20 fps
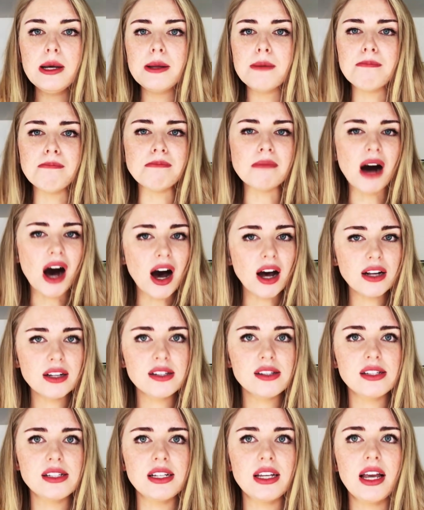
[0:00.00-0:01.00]

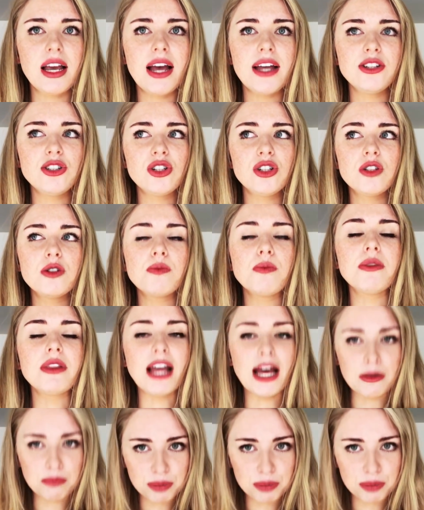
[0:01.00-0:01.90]
modesty, and just that